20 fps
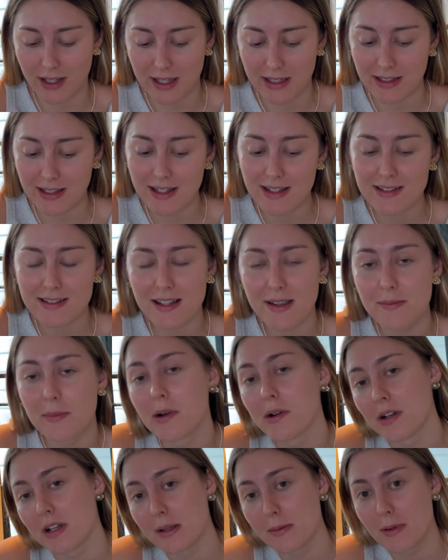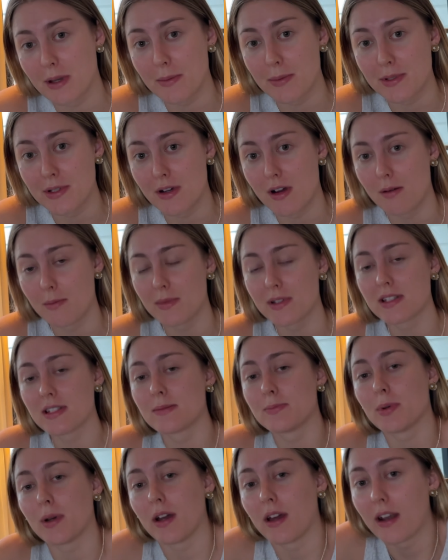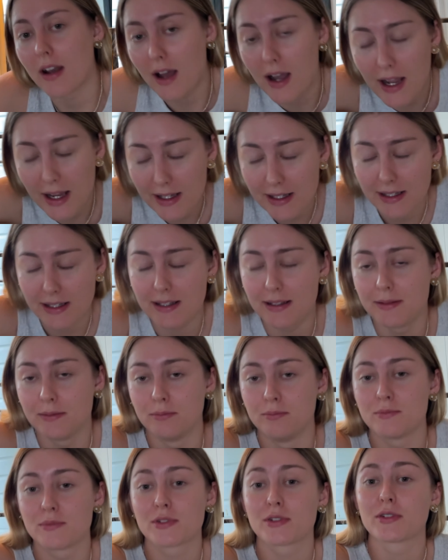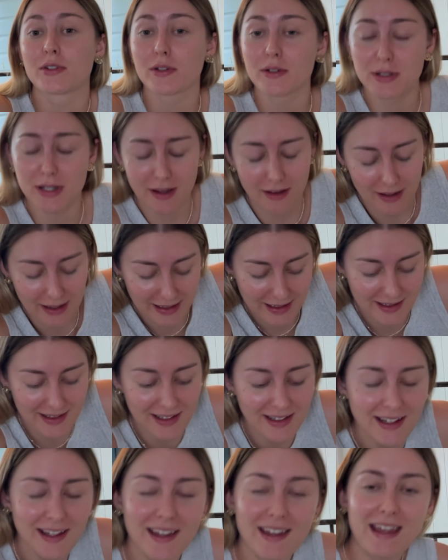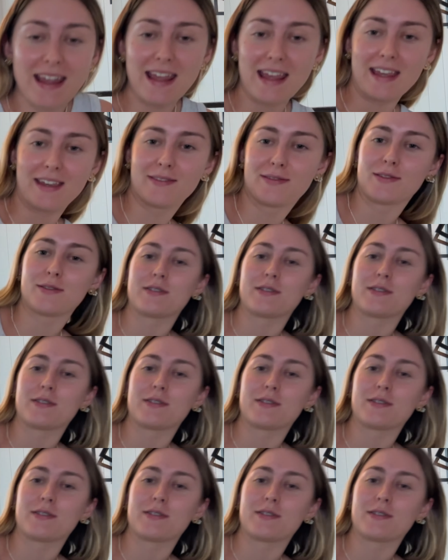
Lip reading: and yes, I'm already in my pajamas, but I am so tired, even though